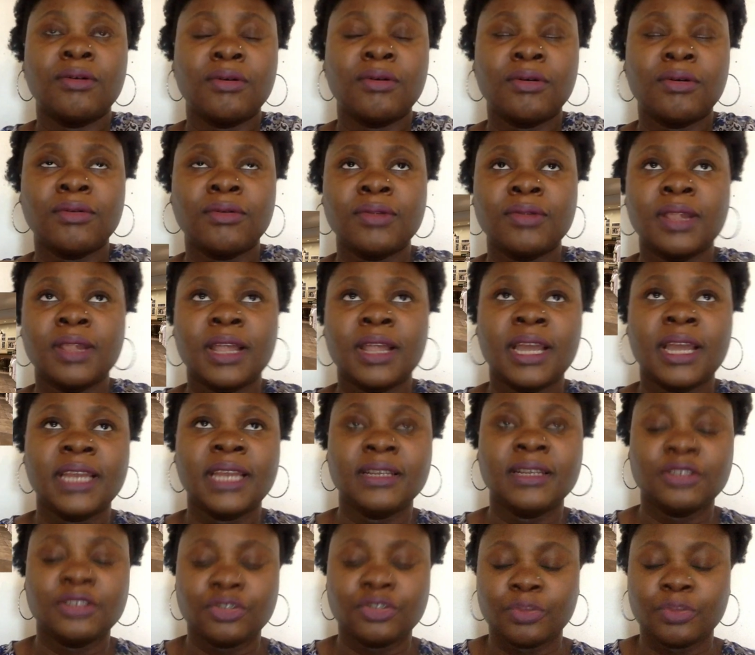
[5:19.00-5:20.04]

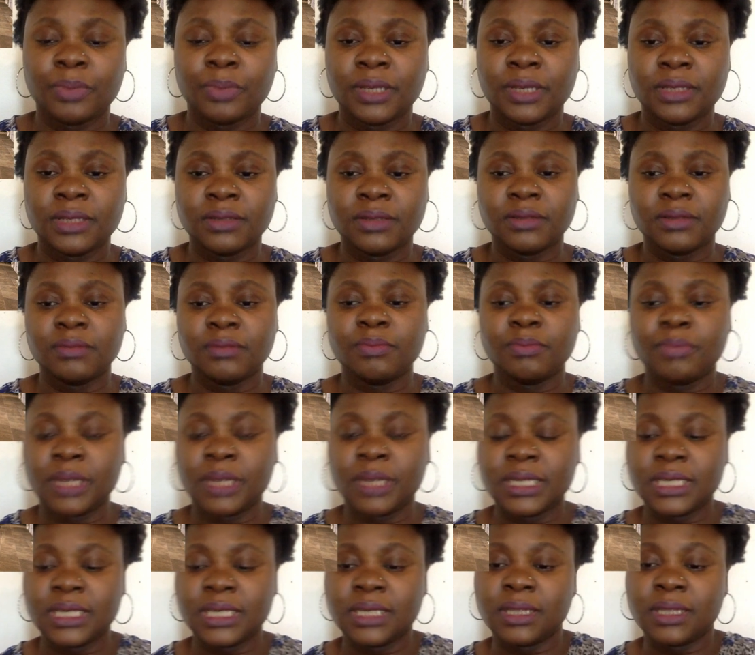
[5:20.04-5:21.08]
online shopping
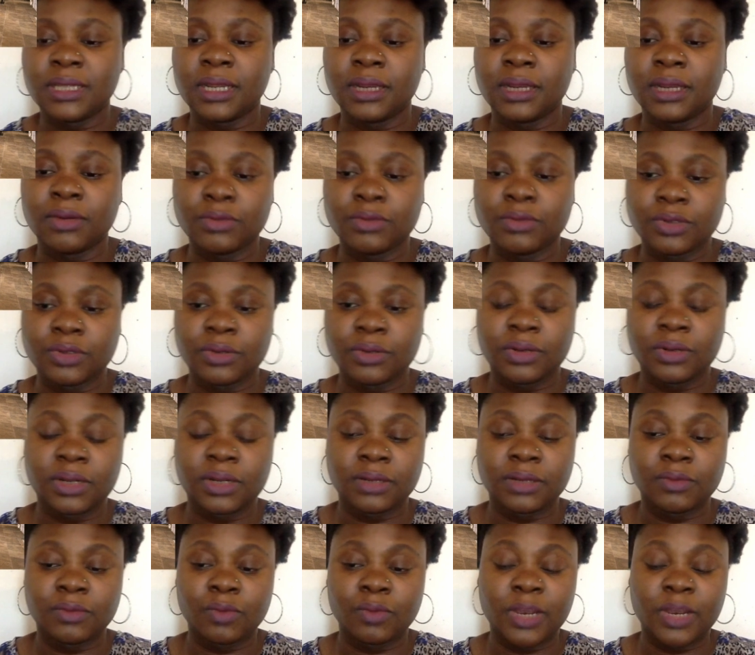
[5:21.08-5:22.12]
places like Ozone
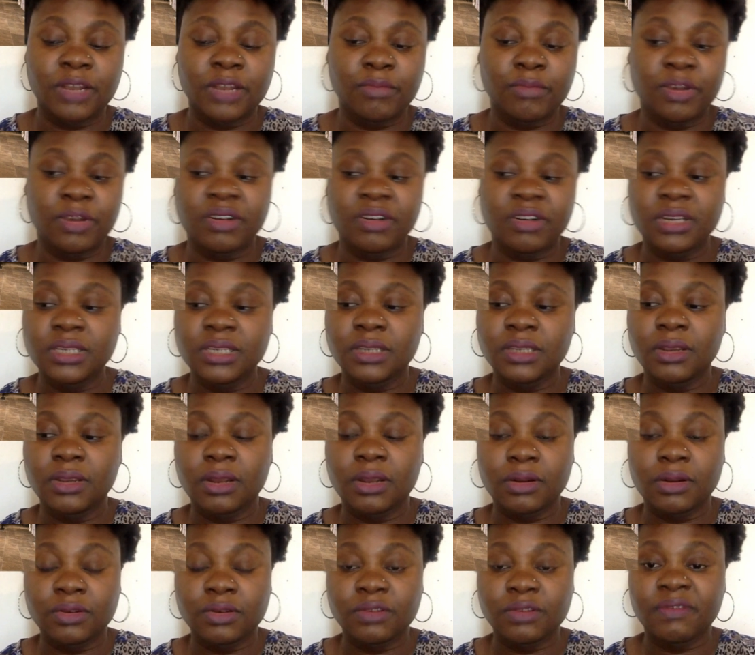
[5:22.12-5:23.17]
and Whiteberries, you
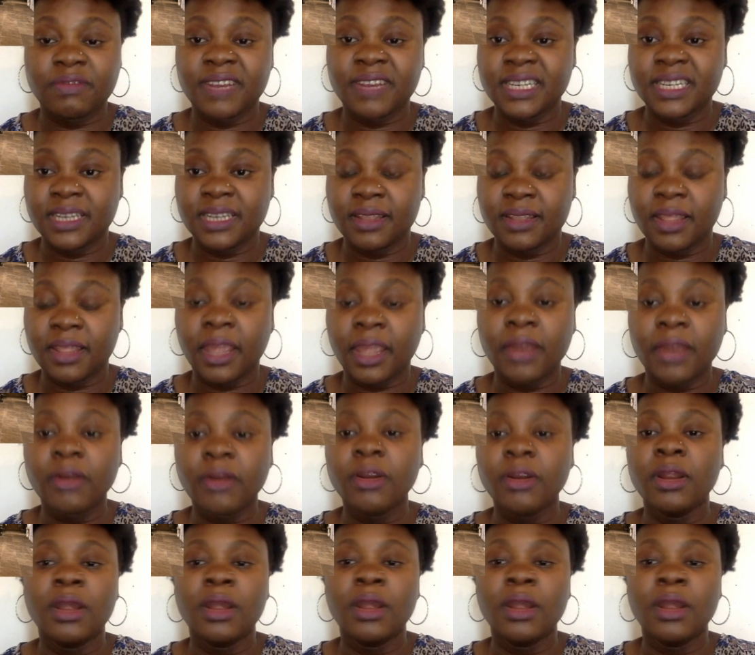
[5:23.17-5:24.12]
can also find it there.